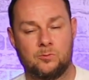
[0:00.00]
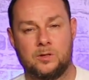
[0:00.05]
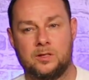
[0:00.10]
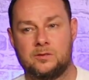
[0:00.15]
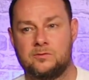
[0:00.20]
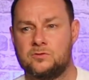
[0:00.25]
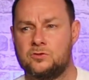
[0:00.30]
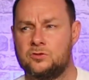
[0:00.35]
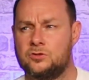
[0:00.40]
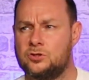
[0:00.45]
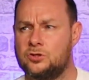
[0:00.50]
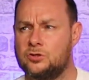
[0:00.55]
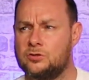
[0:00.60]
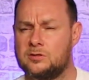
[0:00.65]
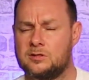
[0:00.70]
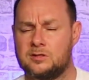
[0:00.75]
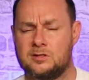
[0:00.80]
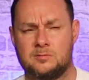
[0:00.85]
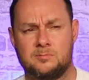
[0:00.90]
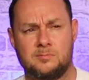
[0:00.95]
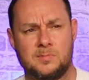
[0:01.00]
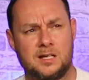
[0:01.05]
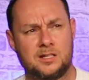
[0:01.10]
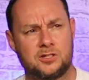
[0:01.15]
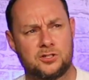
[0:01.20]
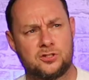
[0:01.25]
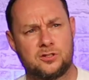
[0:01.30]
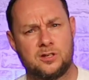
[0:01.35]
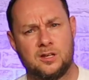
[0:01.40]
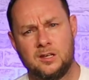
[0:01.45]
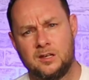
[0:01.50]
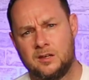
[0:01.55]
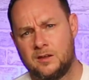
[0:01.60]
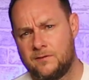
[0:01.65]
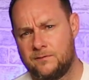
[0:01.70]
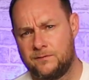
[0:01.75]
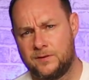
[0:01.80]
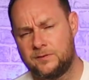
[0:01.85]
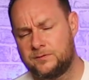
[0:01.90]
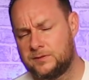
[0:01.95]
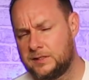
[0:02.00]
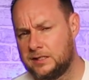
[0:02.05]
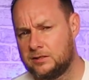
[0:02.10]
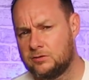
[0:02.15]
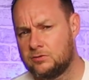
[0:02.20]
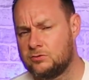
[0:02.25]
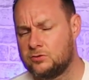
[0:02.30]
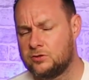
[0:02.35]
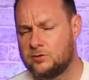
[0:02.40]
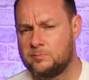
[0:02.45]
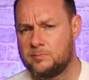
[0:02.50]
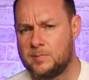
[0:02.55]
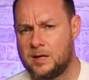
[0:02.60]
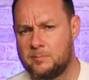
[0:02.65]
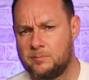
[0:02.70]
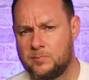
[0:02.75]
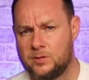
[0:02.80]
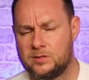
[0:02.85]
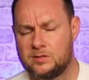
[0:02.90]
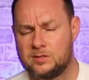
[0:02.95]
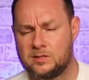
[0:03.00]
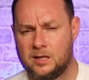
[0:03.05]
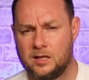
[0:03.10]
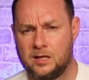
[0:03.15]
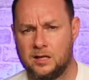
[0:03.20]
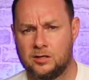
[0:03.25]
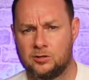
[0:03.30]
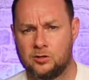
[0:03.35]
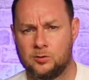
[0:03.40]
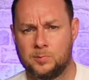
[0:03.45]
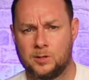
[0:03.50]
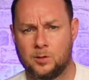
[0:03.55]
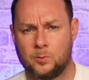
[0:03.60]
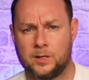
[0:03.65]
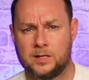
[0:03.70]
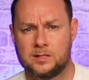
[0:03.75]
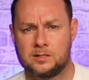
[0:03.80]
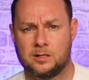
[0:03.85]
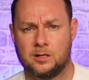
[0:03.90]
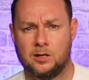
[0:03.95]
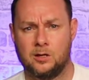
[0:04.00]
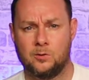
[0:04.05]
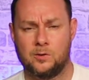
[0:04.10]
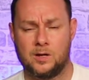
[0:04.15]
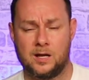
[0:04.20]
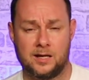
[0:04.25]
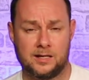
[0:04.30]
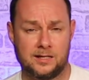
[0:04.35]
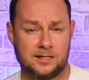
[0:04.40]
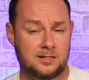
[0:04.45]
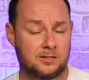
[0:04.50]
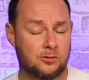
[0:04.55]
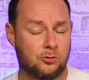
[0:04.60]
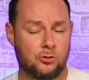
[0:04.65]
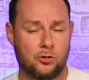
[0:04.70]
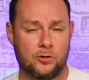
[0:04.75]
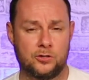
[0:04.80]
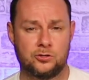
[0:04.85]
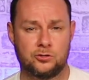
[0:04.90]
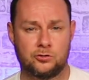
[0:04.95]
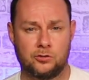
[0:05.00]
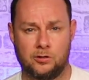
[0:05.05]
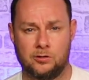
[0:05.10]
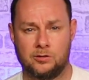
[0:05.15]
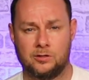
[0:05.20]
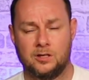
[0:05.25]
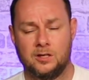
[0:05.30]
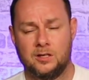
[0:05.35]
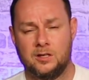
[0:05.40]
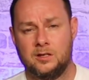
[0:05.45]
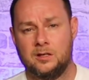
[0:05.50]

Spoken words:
We're just smashed 1,500 members a couple of weeks ago, and it's still going strong.